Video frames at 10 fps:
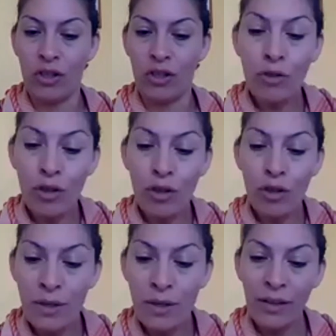Now, in
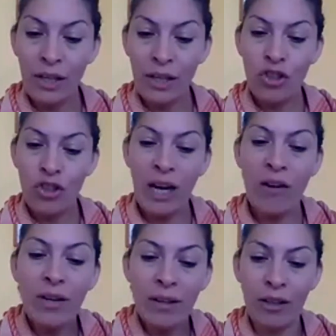terms of
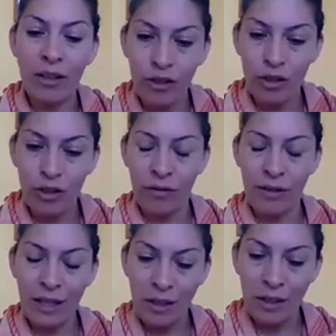sharing the knowledge
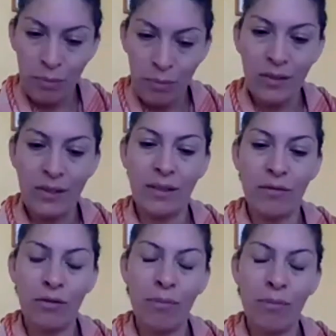of the
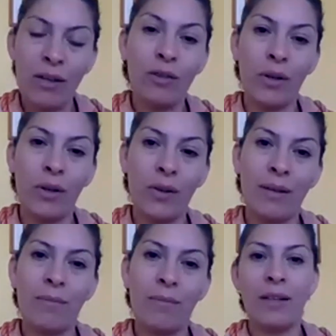experiences from migrant
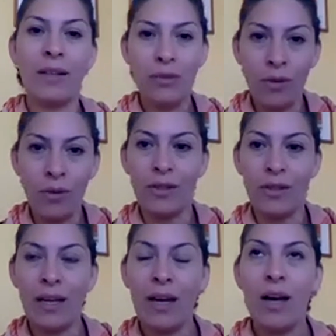workers themselves to
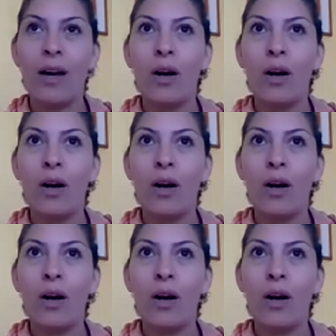others,